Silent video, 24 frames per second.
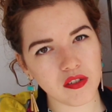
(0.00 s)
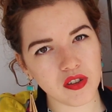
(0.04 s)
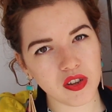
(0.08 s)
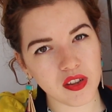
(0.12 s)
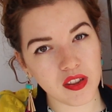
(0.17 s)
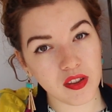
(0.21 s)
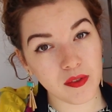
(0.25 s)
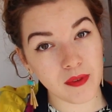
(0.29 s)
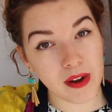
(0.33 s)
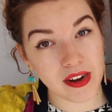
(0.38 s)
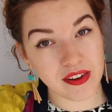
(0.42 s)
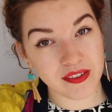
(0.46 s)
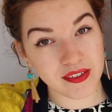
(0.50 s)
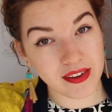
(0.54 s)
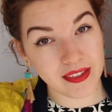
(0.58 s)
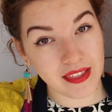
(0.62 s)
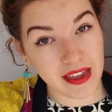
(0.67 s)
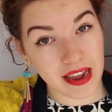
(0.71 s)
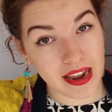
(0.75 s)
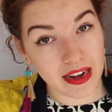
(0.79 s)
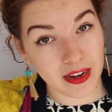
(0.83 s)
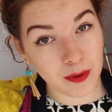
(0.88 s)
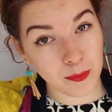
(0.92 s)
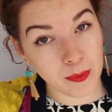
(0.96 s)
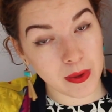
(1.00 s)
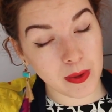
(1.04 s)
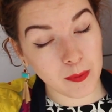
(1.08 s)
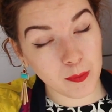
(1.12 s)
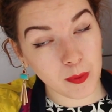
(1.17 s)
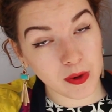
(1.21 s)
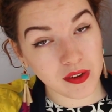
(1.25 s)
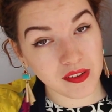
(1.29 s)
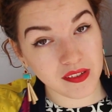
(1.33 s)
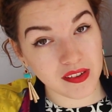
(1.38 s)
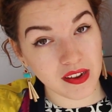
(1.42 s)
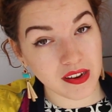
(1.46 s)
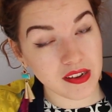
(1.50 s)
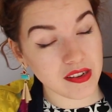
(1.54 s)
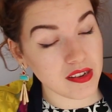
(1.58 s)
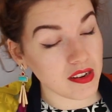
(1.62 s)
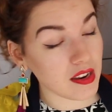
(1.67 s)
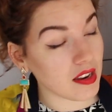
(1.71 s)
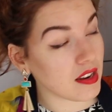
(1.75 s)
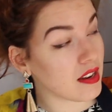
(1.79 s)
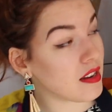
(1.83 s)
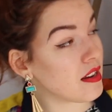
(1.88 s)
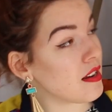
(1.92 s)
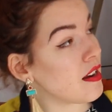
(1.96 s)
to the rest of the Halloween ones I'd
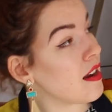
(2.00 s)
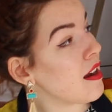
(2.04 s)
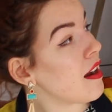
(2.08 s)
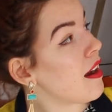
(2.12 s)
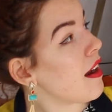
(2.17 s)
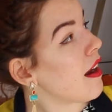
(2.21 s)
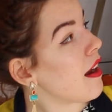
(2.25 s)
done.